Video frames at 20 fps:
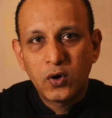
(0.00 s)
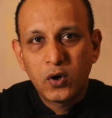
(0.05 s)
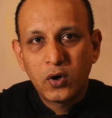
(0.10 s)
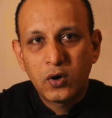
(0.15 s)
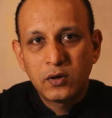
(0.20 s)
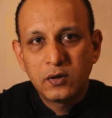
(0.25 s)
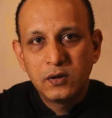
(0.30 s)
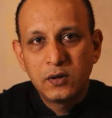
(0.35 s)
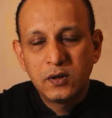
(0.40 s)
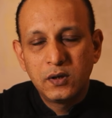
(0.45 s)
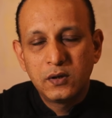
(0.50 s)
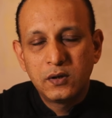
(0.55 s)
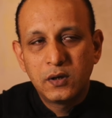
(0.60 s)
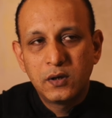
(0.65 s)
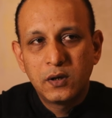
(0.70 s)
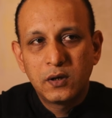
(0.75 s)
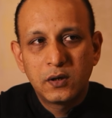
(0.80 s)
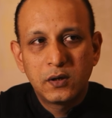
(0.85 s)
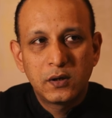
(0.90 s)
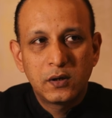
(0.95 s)
on
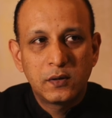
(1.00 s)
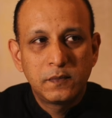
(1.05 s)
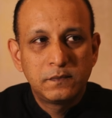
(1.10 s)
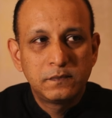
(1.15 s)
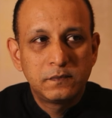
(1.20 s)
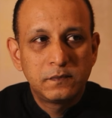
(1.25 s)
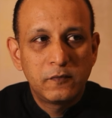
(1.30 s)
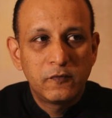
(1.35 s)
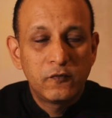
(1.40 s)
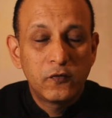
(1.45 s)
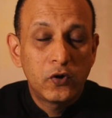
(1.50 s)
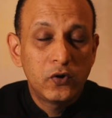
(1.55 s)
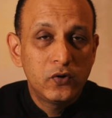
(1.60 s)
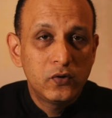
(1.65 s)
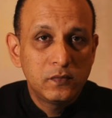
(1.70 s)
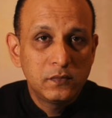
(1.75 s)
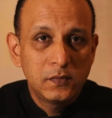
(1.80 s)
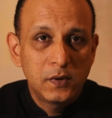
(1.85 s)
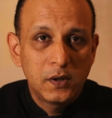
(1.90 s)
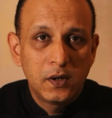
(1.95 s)
the
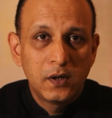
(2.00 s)
volume,